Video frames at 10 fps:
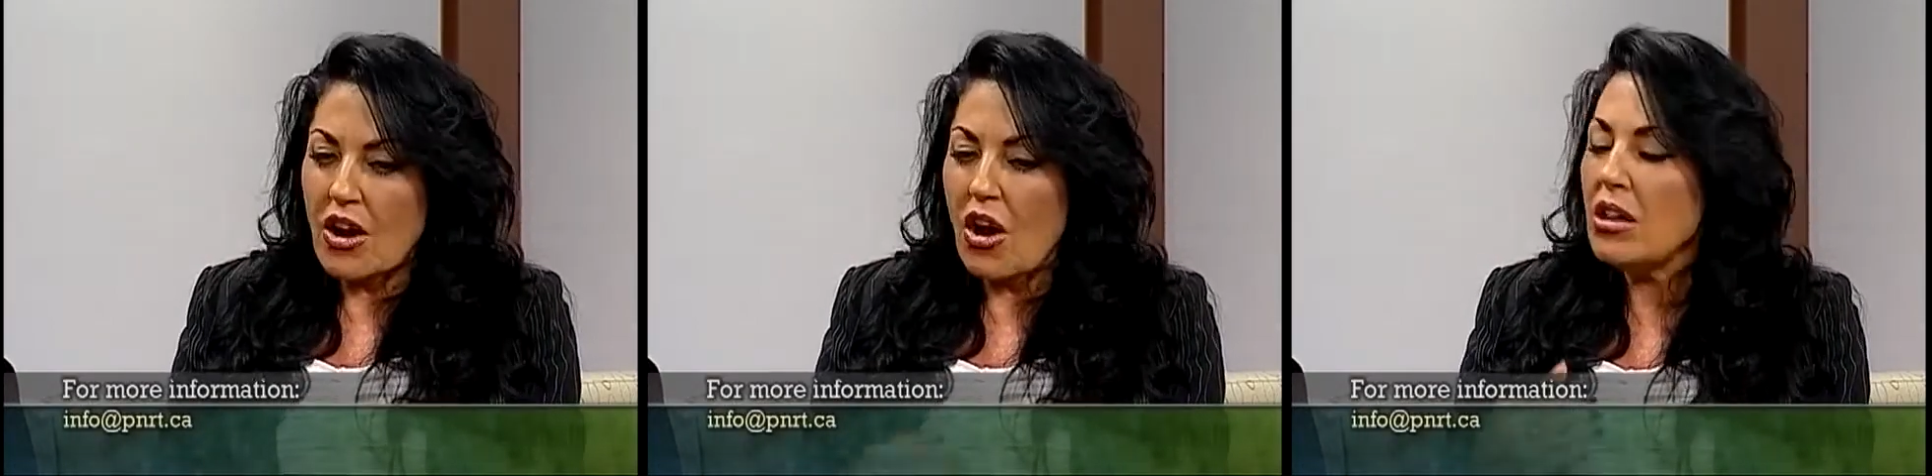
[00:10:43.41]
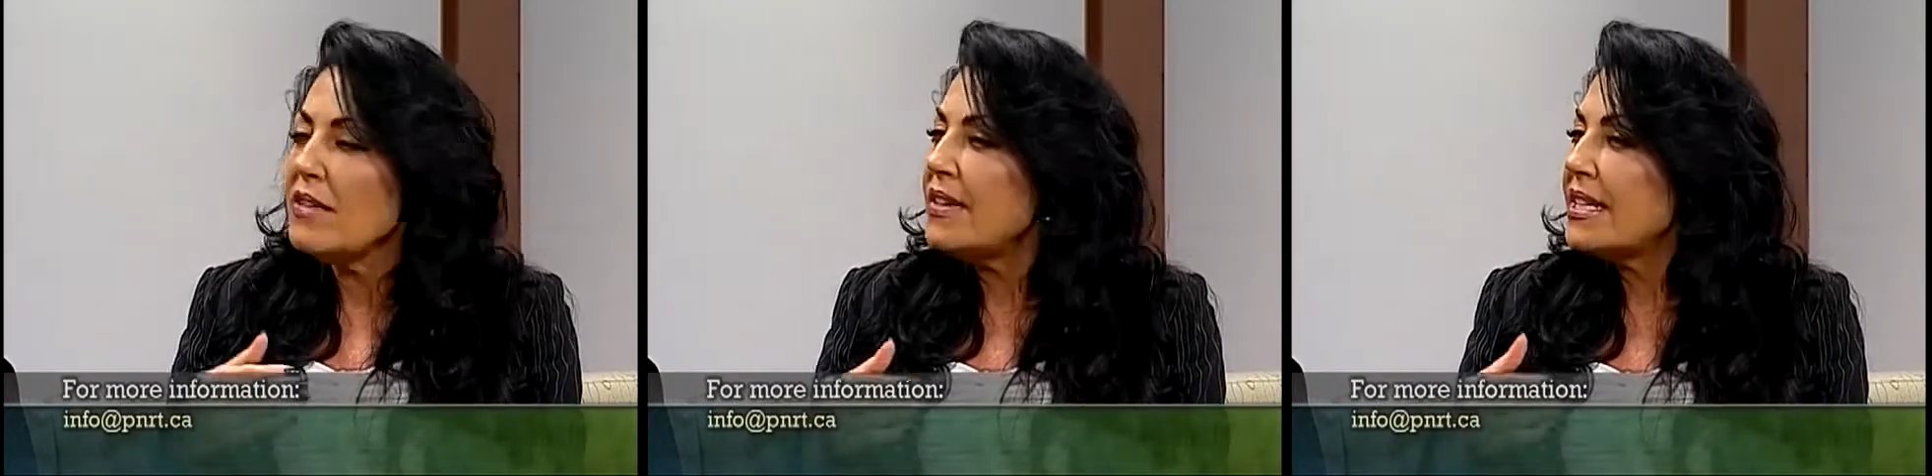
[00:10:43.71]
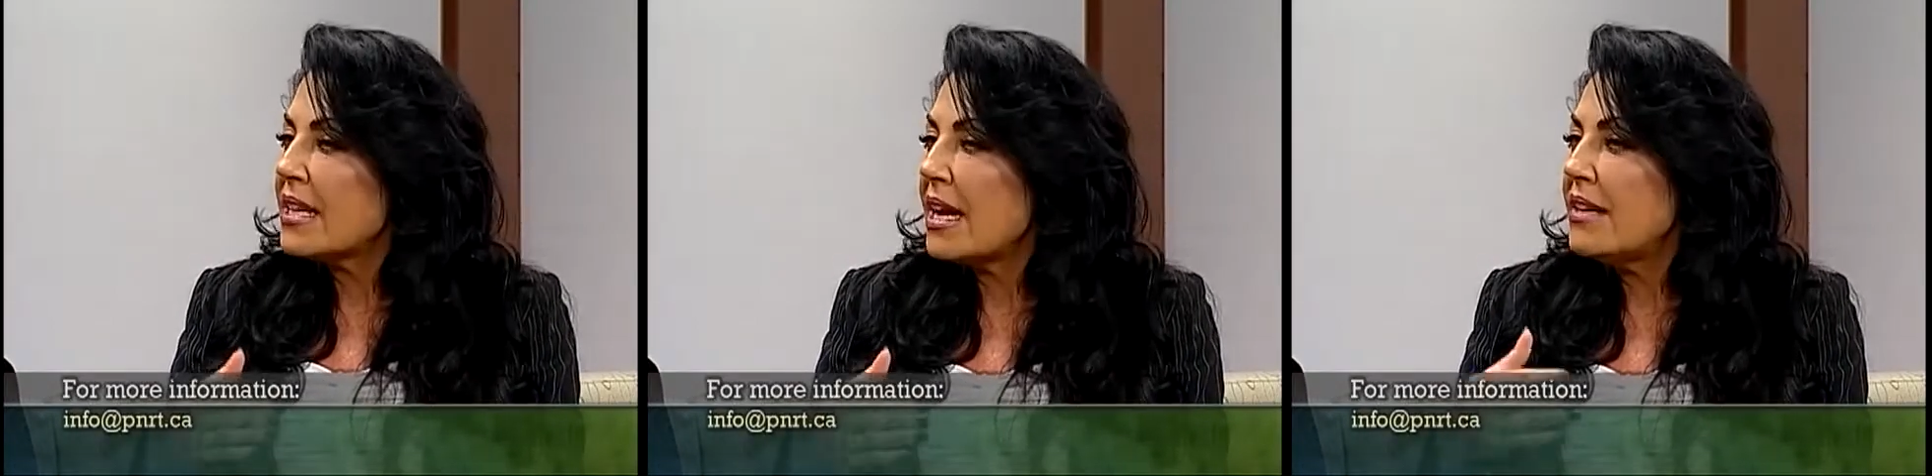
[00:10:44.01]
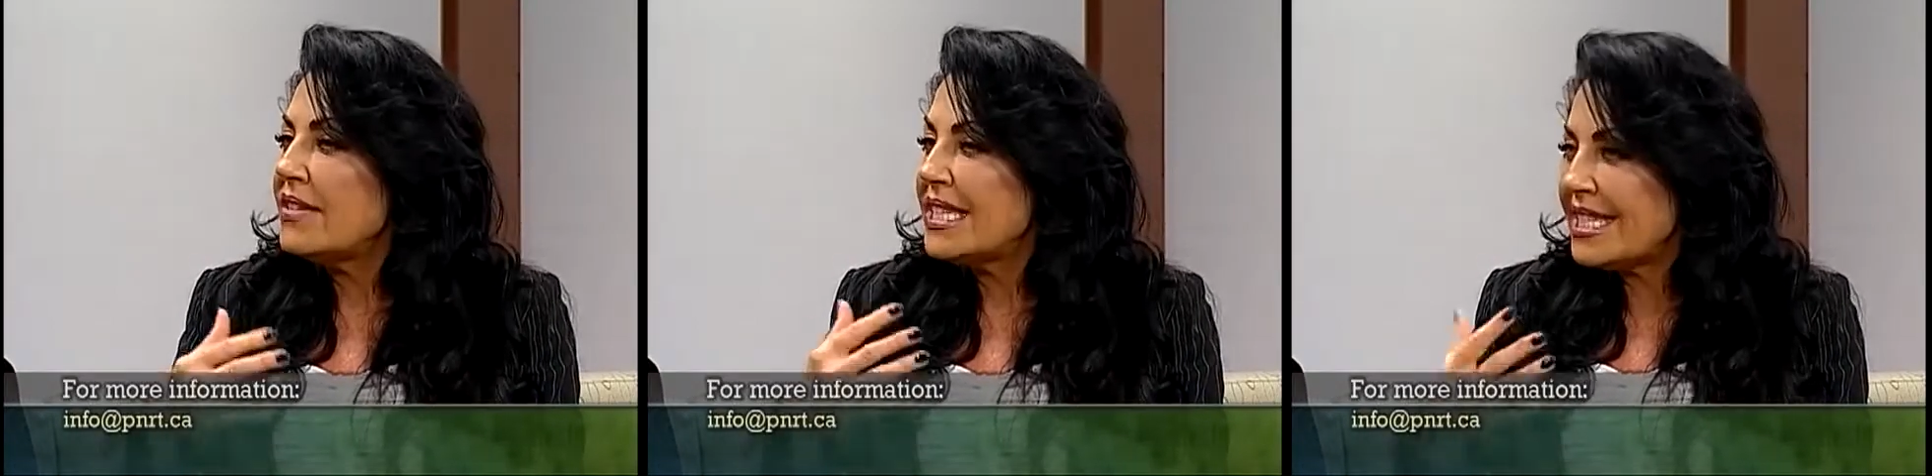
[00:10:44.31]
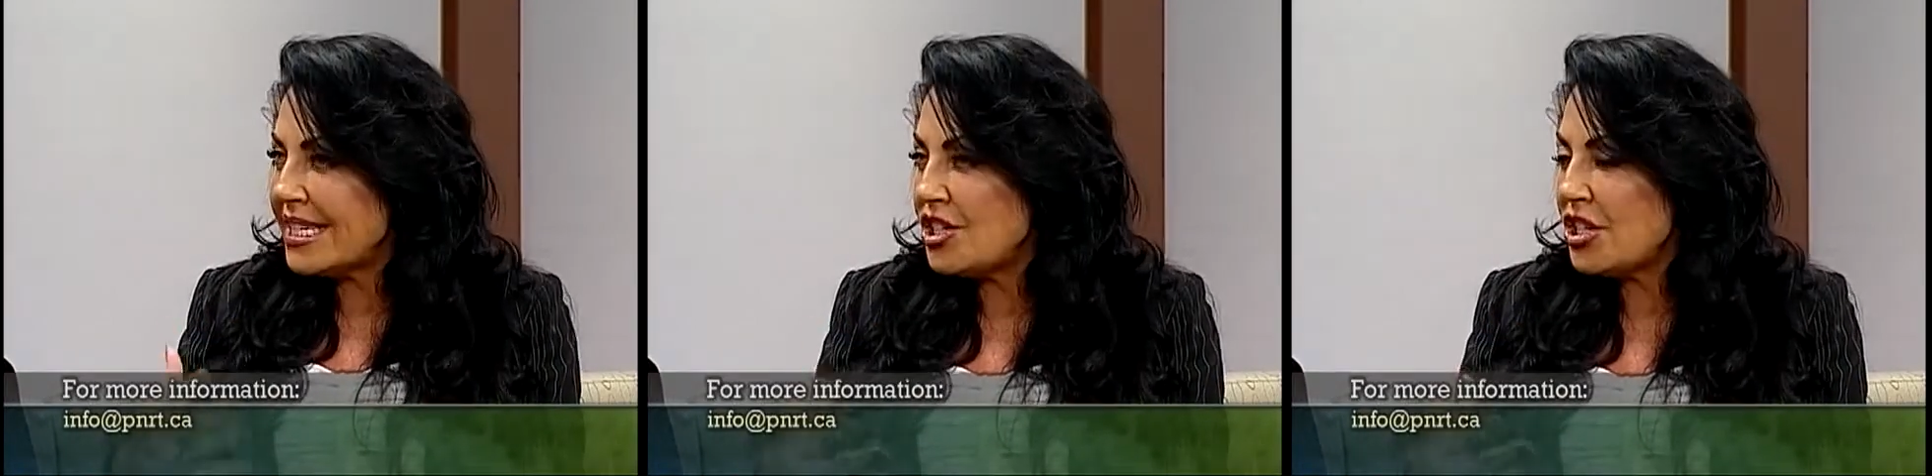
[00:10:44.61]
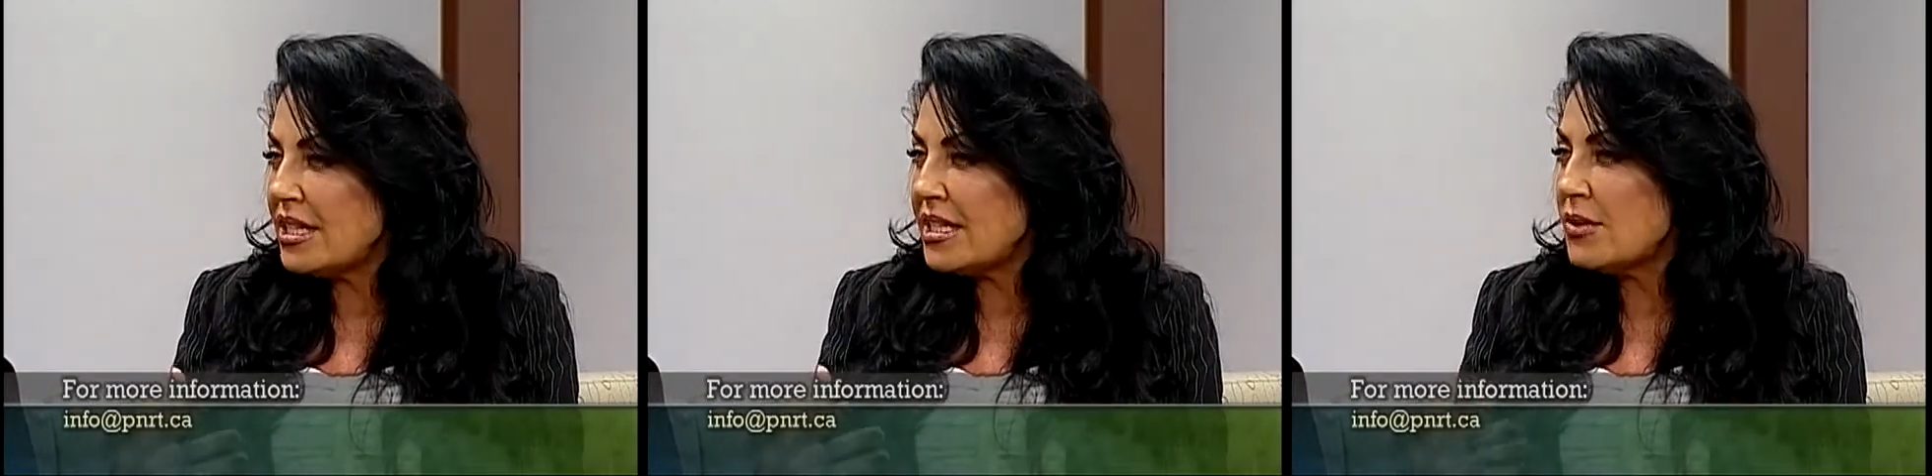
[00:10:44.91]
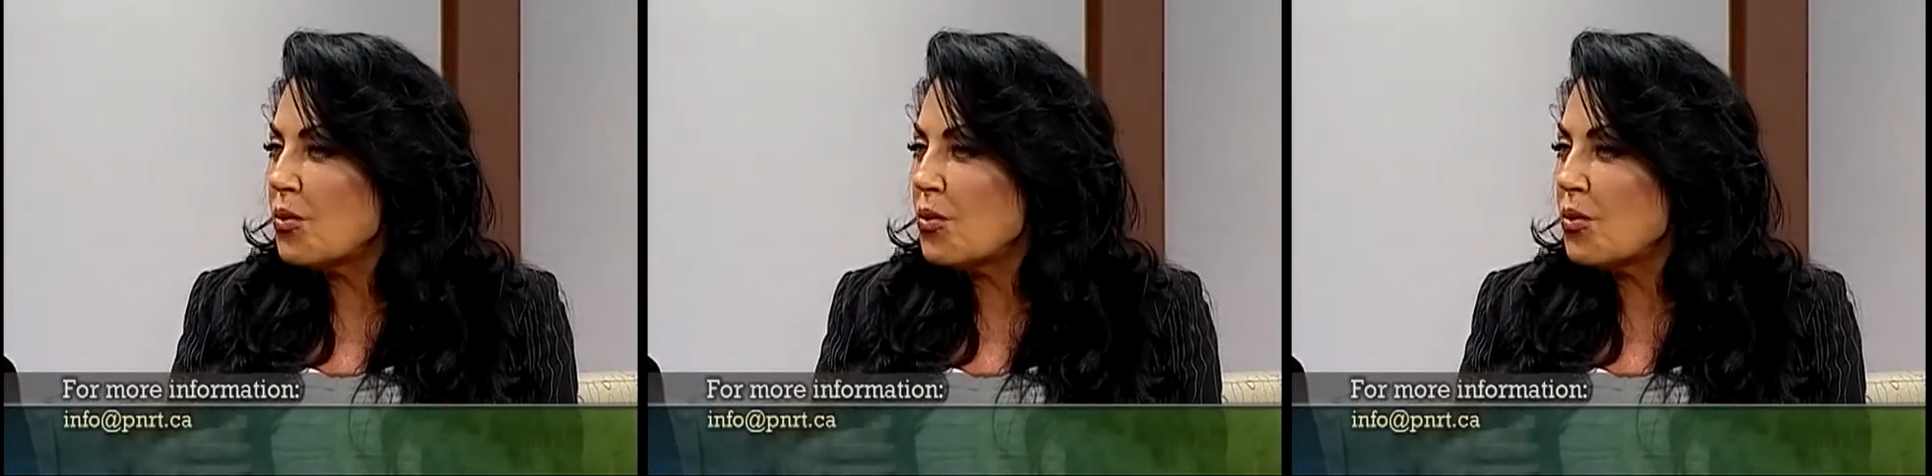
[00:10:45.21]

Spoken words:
All of these kind of decisions